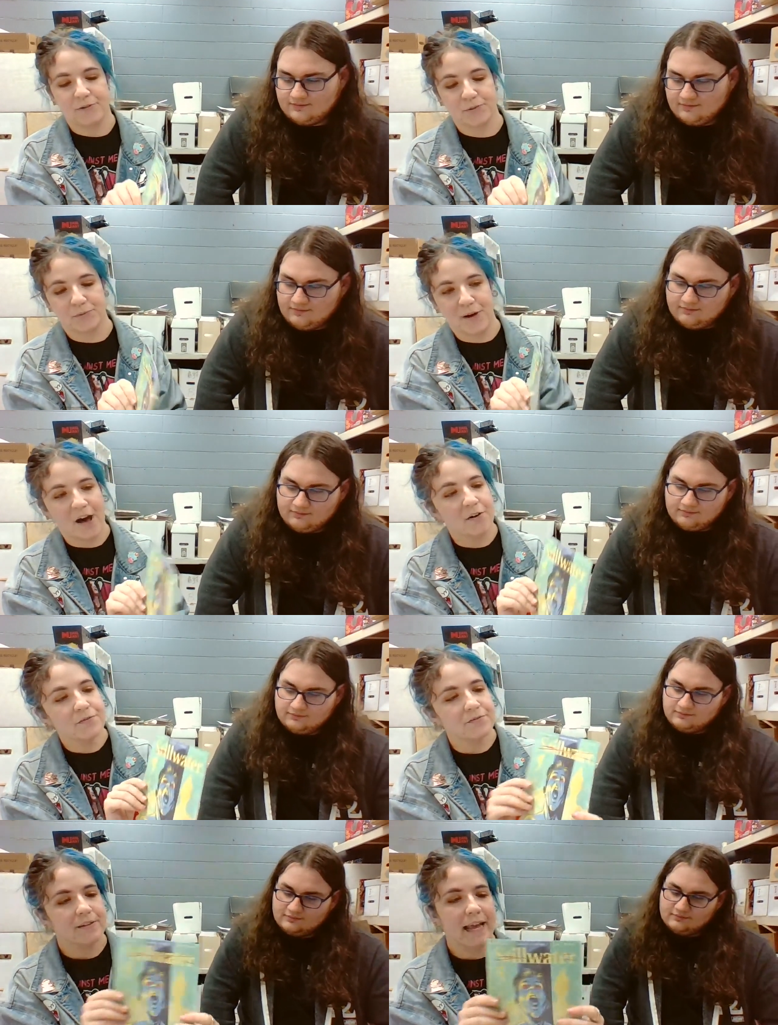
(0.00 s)
Speaker 1: twelve.
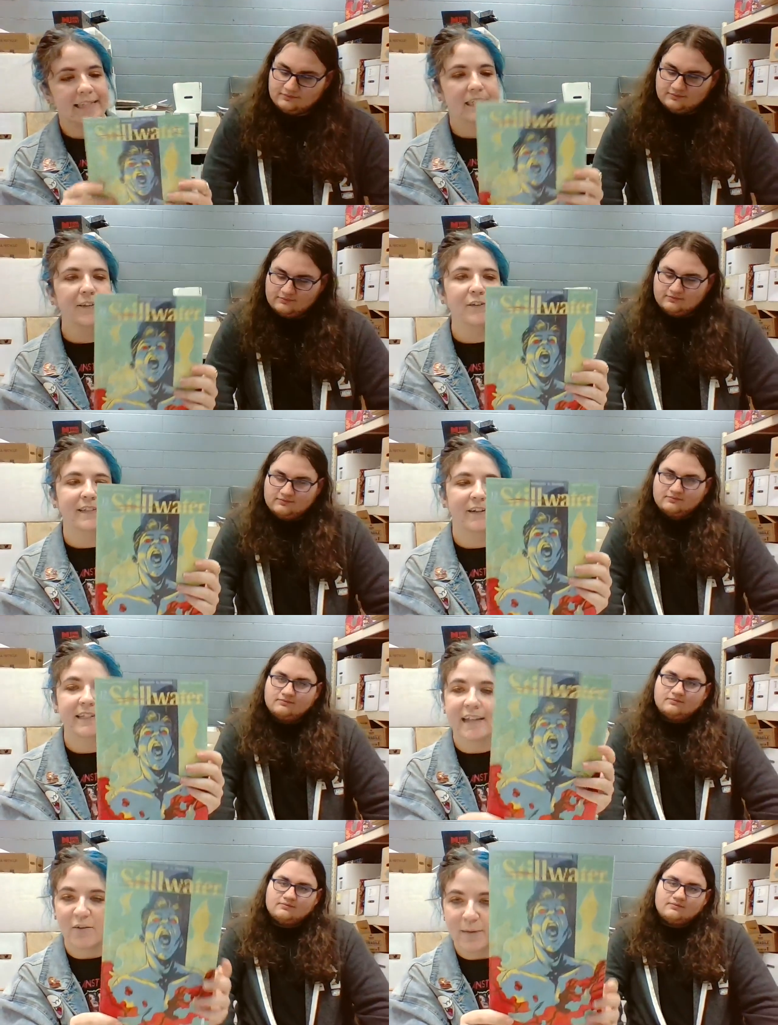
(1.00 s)
It's another
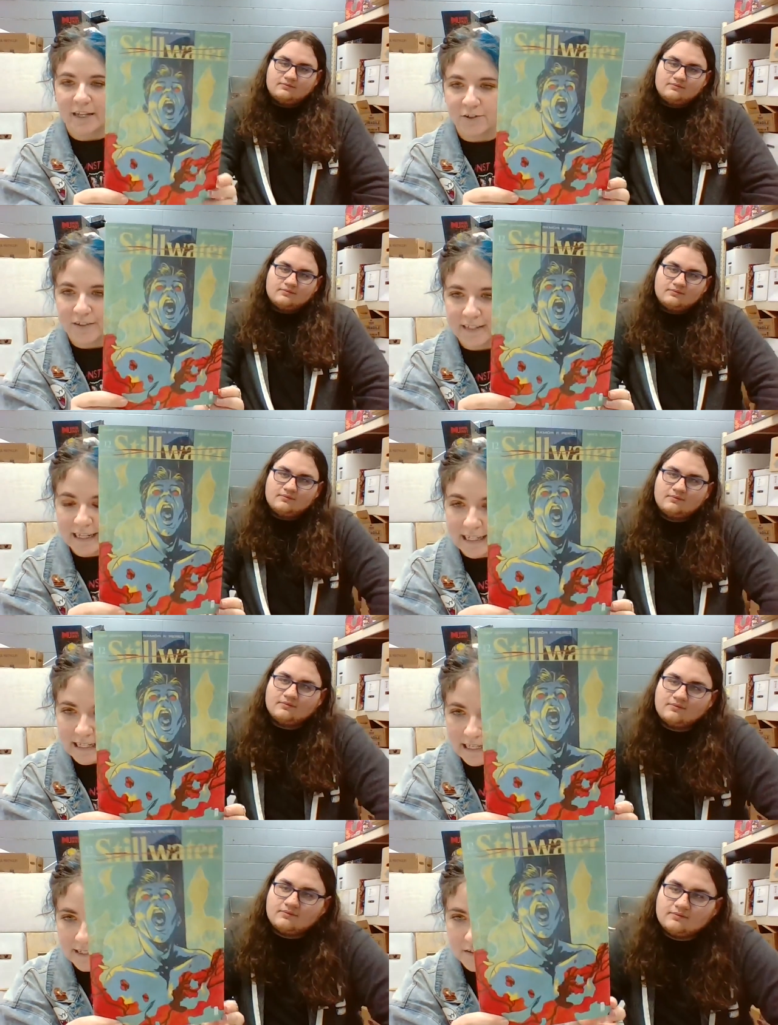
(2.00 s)
series I've been interested in
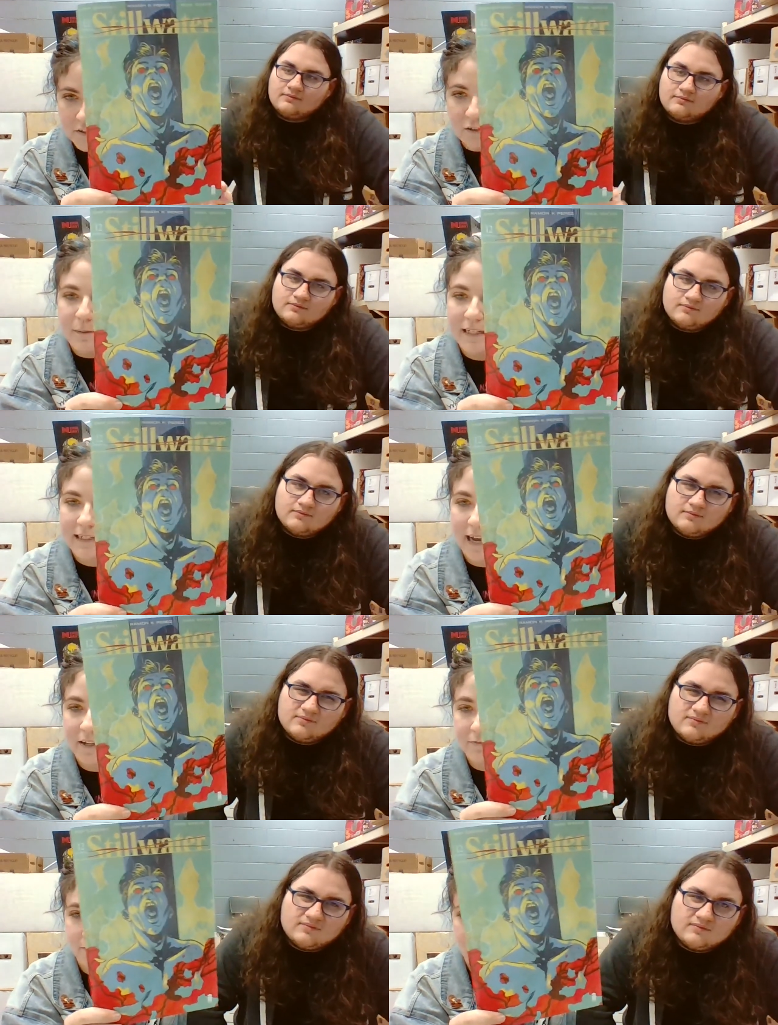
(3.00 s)
getting into, but it's kind
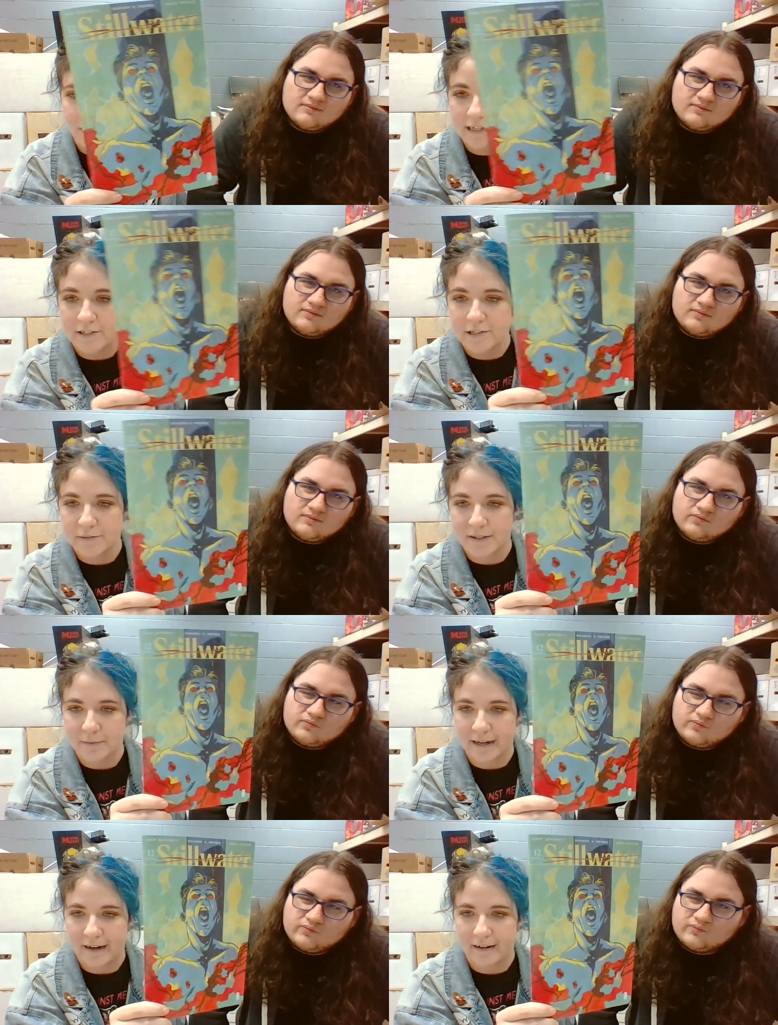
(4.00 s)
of far into it
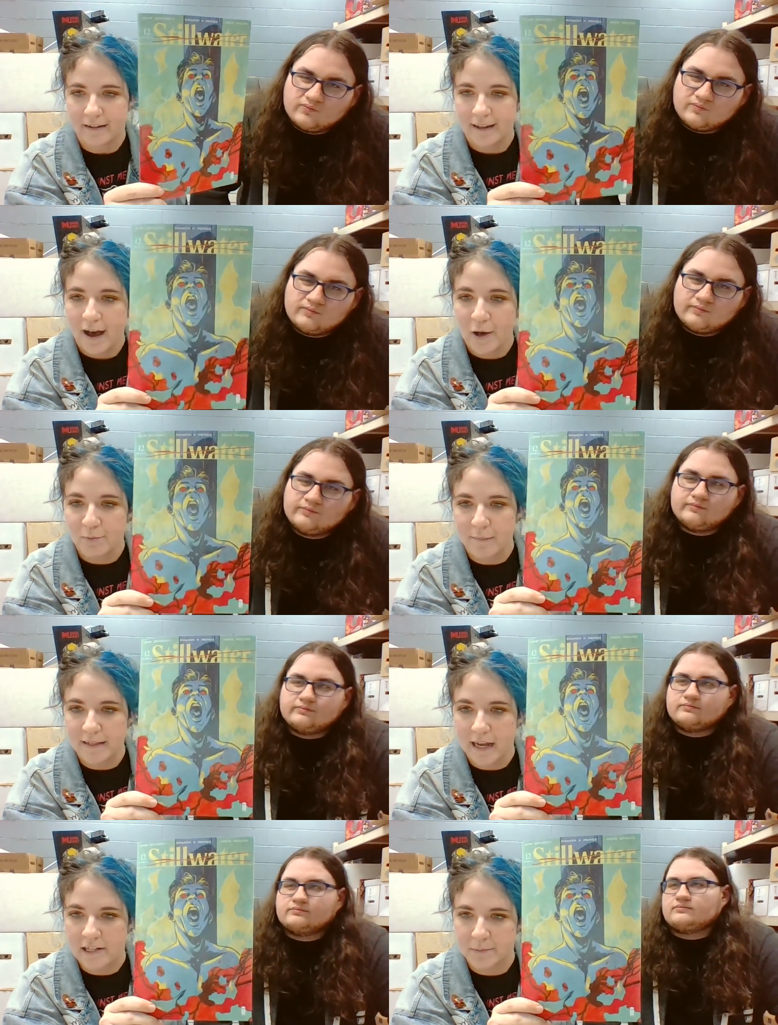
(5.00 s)
where I'll probably
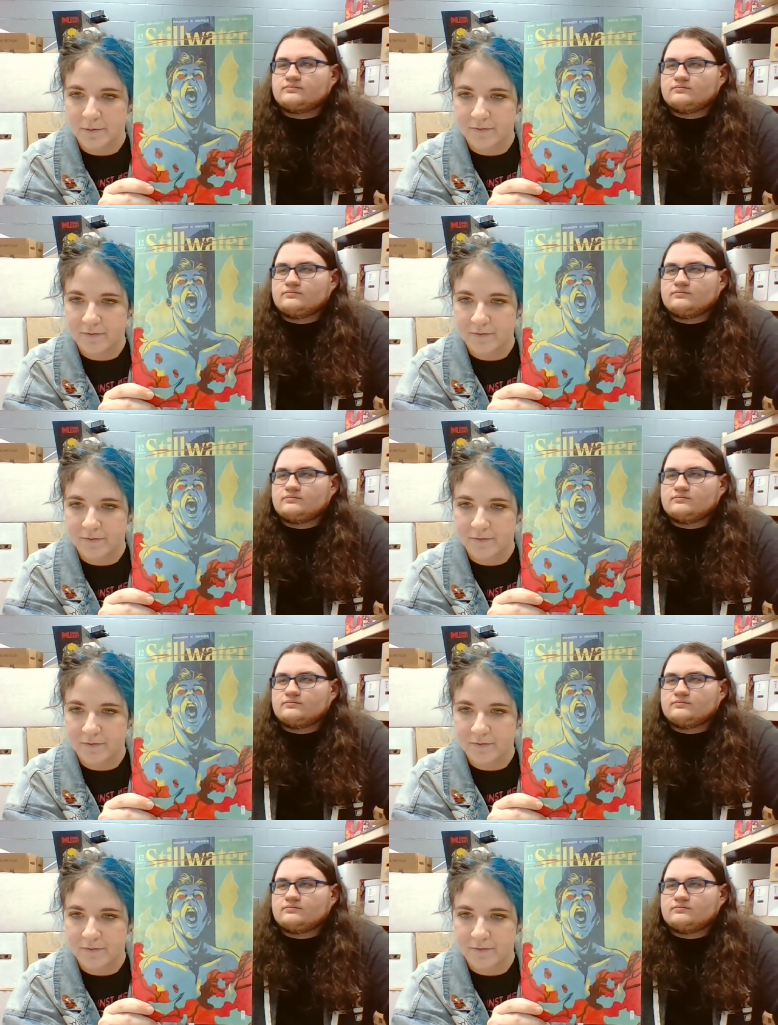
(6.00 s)
catch up